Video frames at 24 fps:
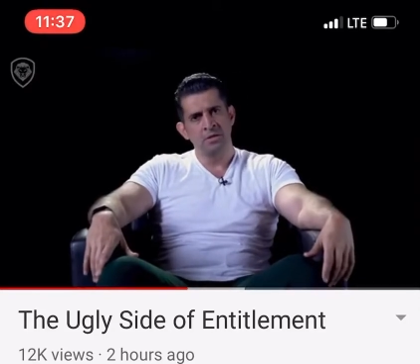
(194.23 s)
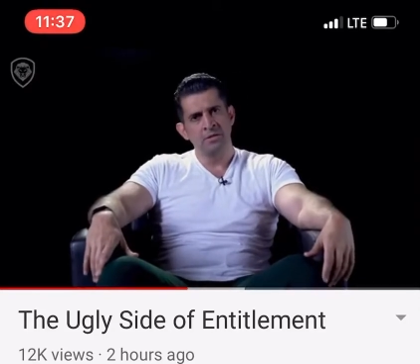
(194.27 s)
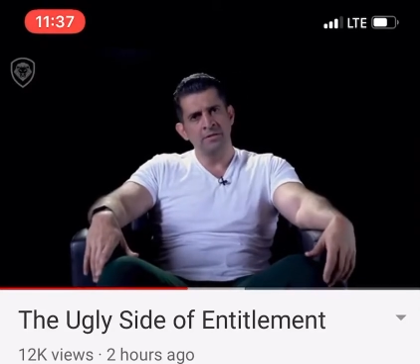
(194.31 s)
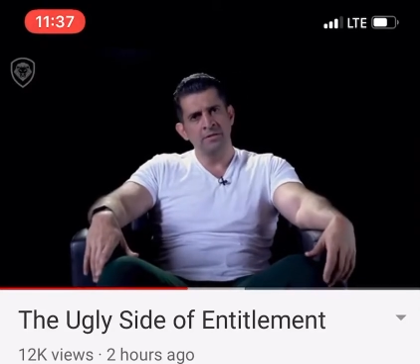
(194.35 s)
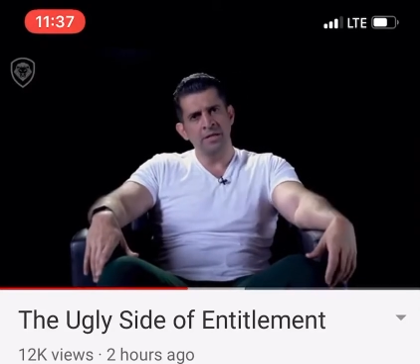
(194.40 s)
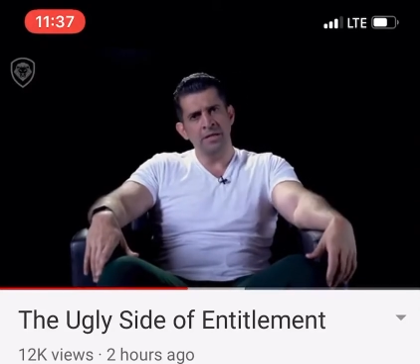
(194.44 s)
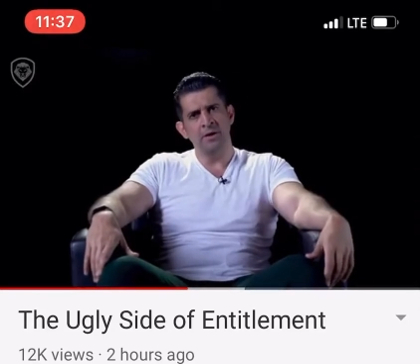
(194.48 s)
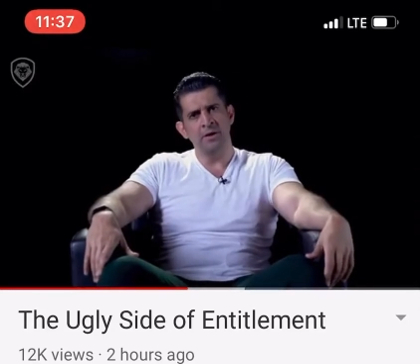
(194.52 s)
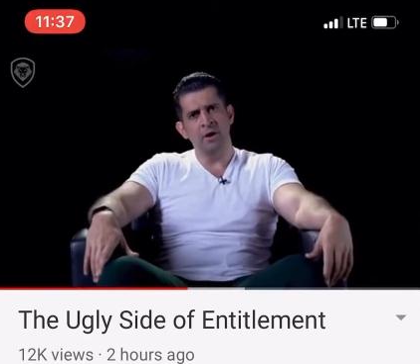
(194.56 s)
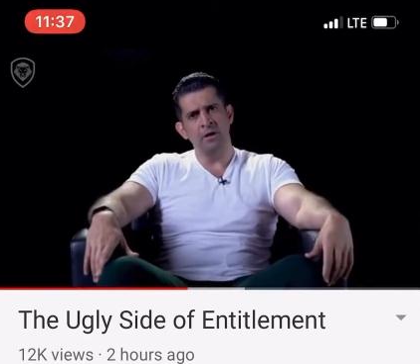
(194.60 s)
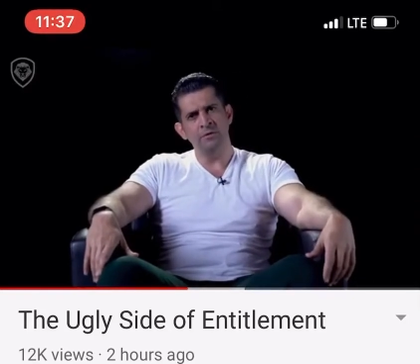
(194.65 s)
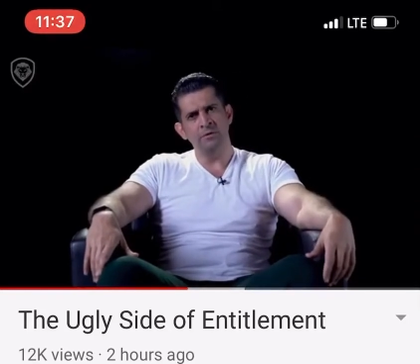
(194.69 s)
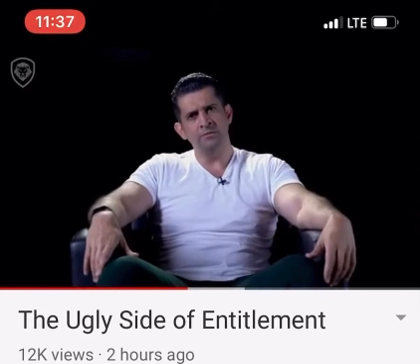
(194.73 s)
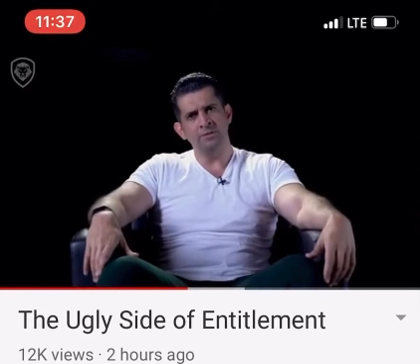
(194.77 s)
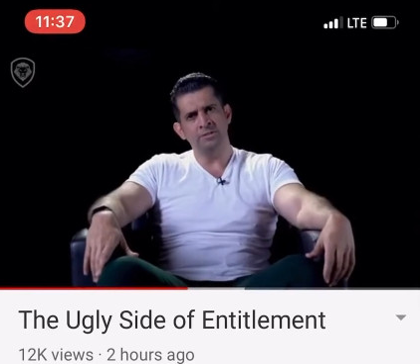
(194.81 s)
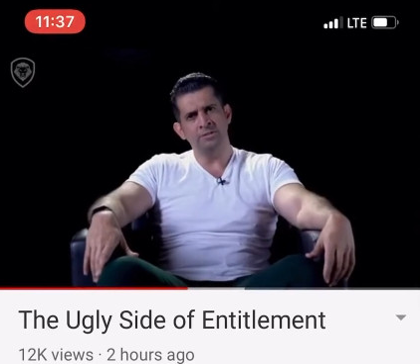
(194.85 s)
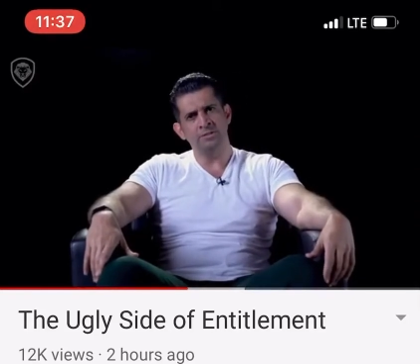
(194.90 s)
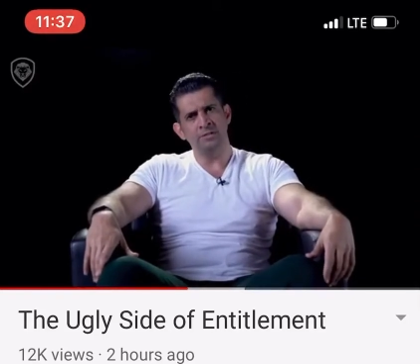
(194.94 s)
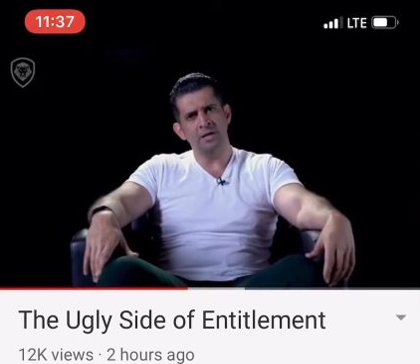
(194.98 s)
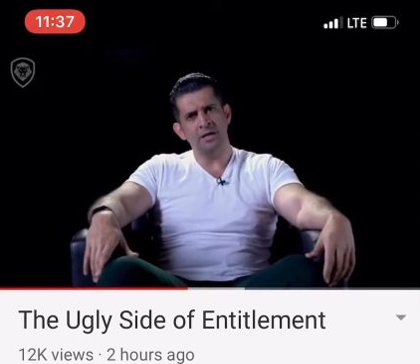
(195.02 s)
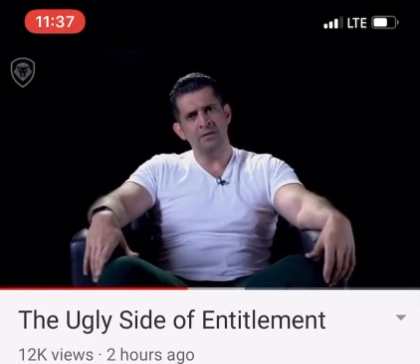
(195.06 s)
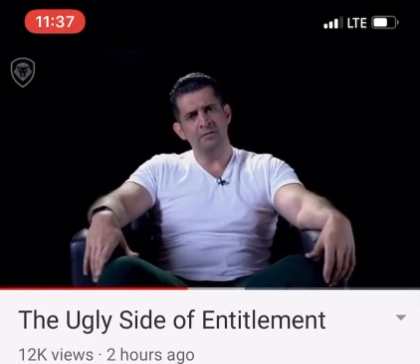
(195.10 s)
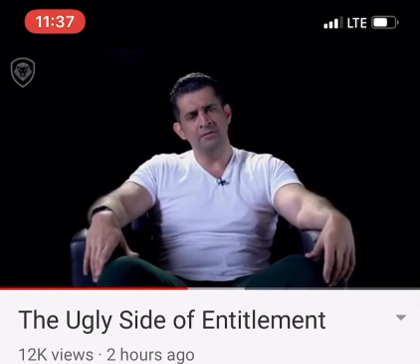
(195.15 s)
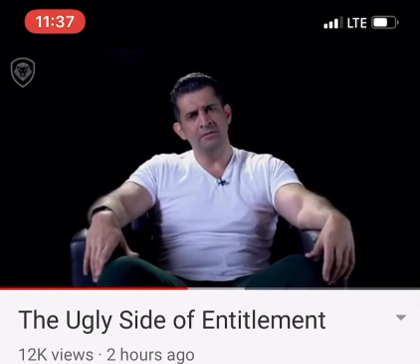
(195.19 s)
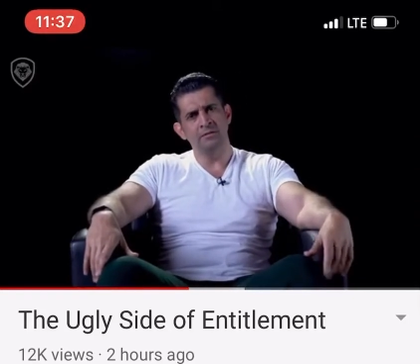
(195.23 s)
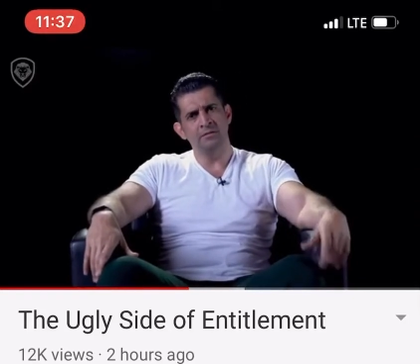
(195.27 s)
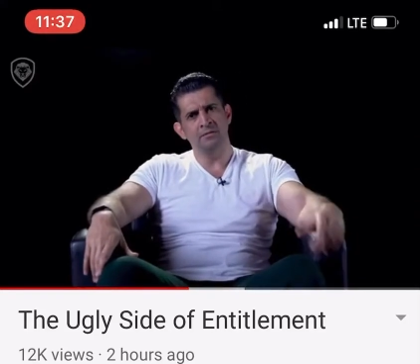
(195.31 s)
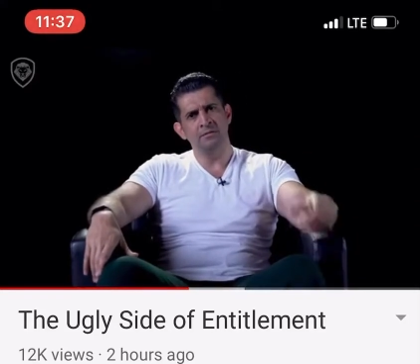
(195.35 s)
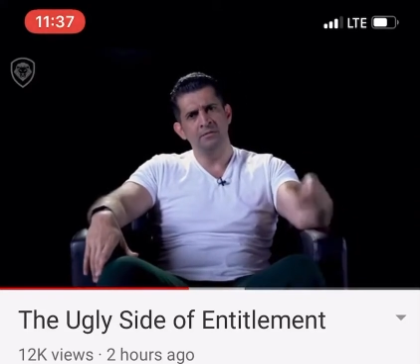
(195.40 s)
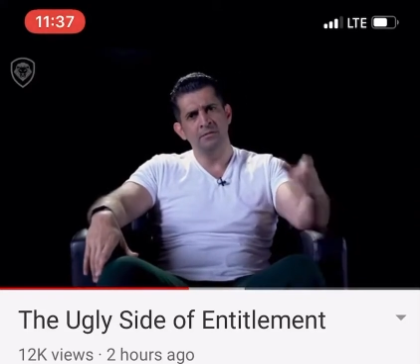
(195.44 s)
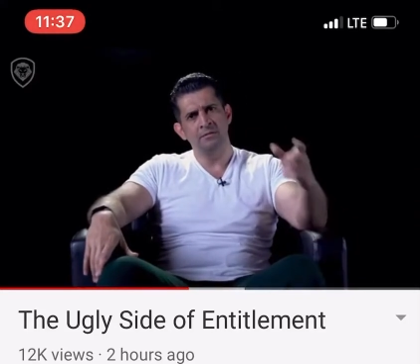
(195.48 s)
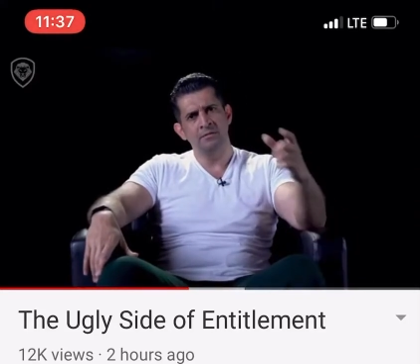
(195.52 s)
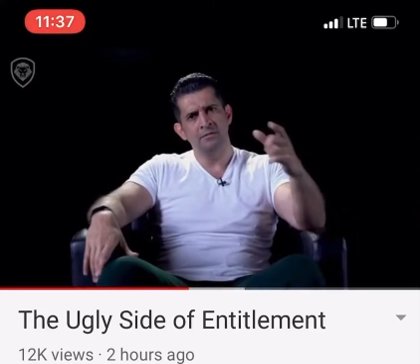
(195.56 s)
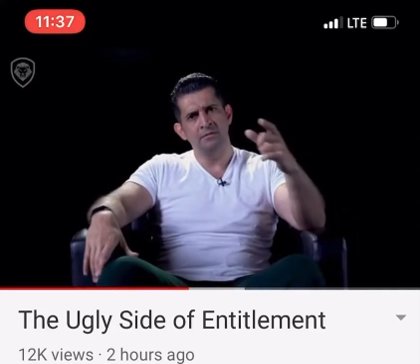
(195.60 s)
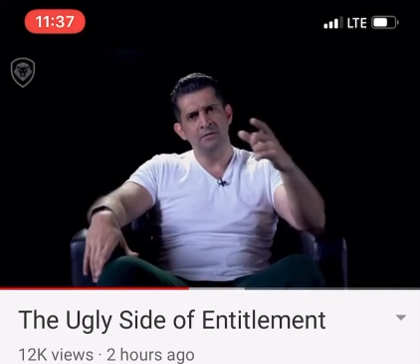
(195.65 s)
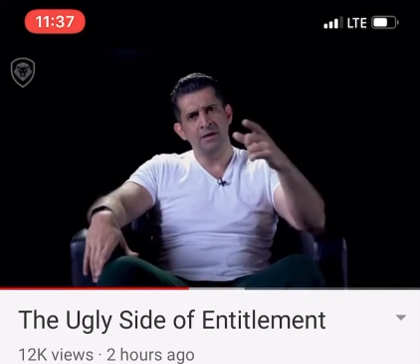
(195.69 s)
Then all of a sudden,
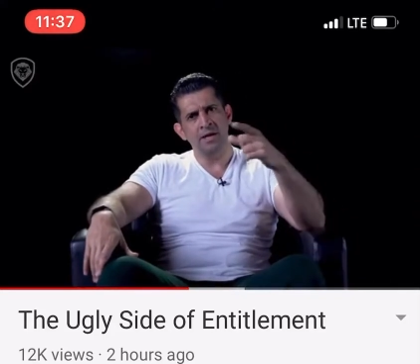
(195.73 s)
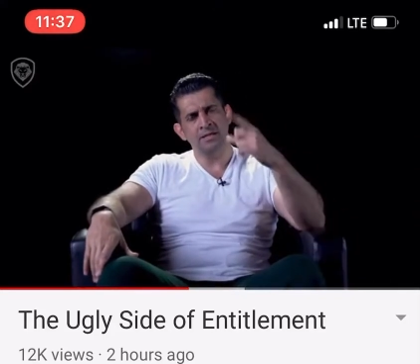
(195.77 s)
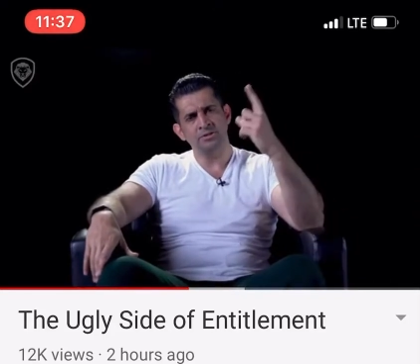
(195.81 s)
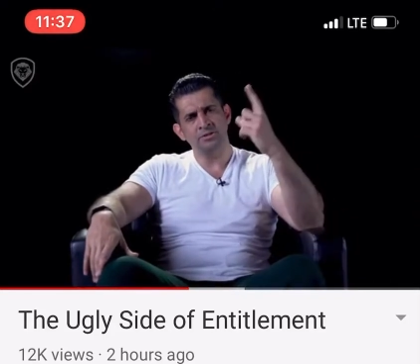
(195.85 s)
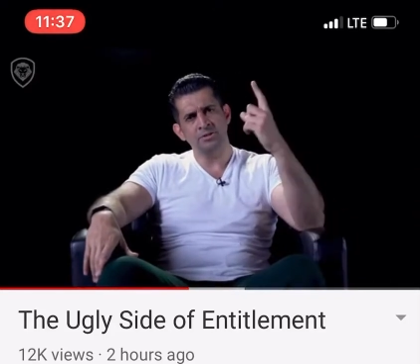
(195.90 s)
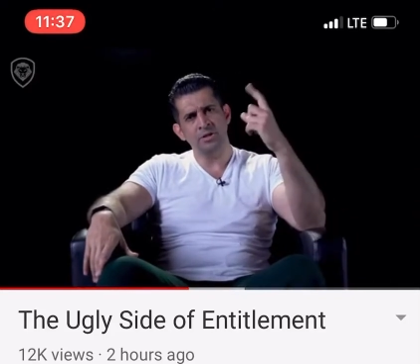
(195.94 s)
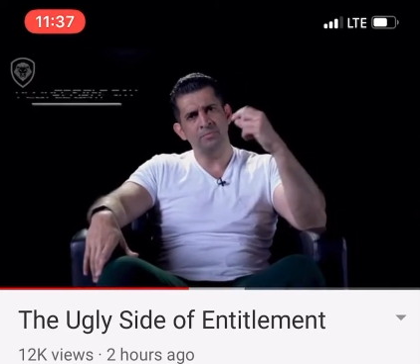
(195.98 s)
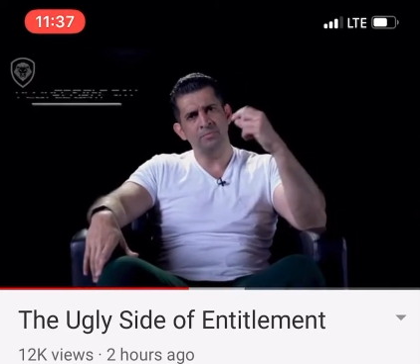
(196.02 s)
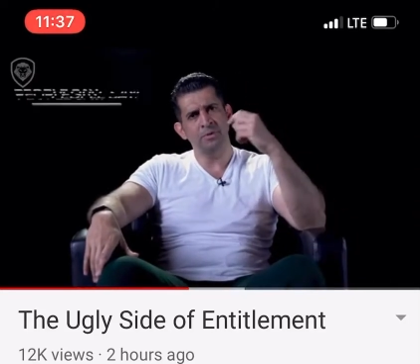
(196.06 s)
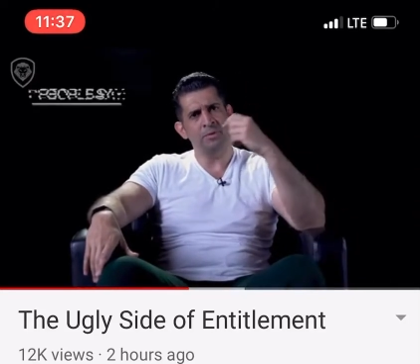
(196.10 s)
I saw